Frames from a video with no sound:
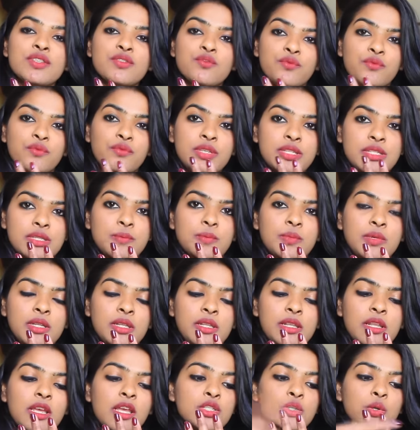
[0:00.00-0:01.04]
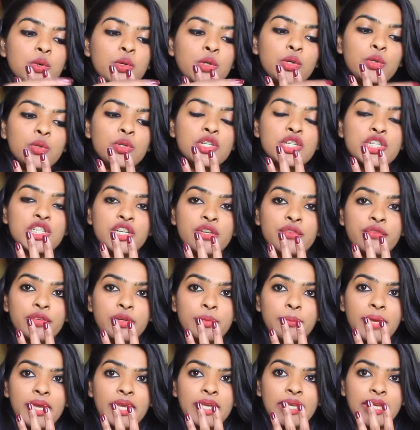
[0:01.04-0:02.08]
it was visible. So to
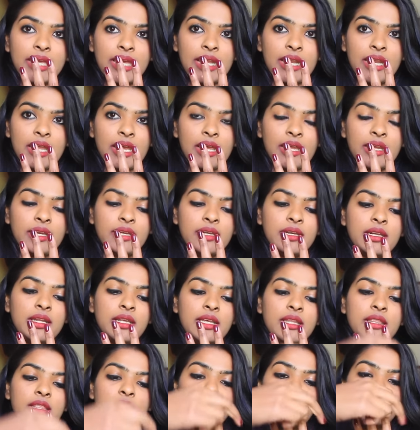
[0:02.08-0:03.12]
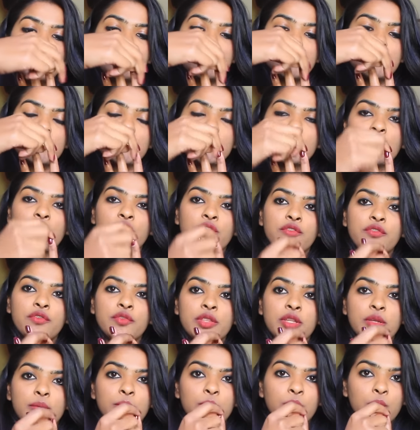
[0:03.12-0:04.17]
shift my canine in the position of
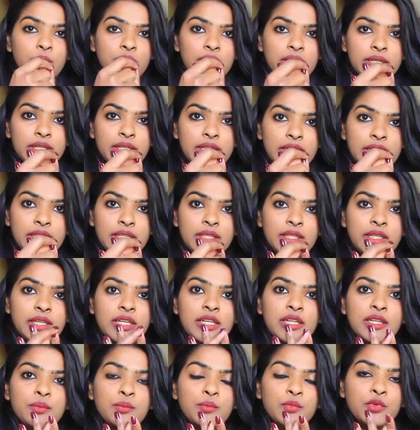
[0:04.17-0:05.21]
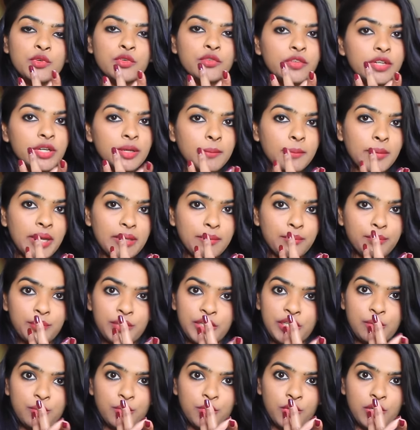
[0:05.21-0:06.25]
the molar teeth, he removed my
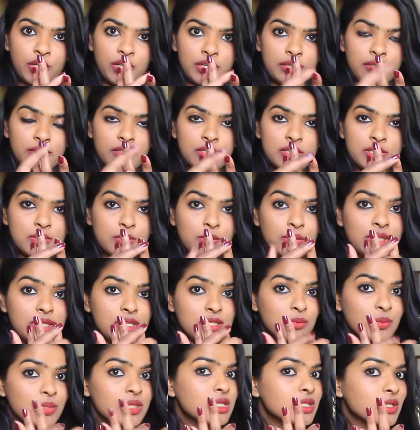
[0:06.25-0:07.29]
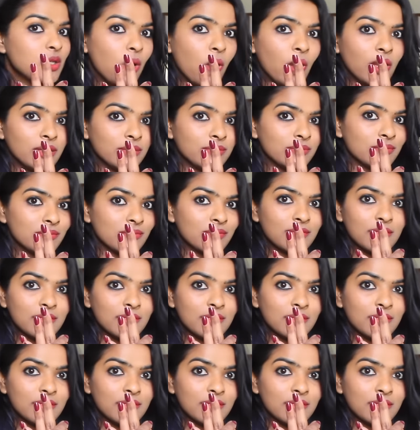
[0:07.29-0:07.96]
premolar. So this was gone.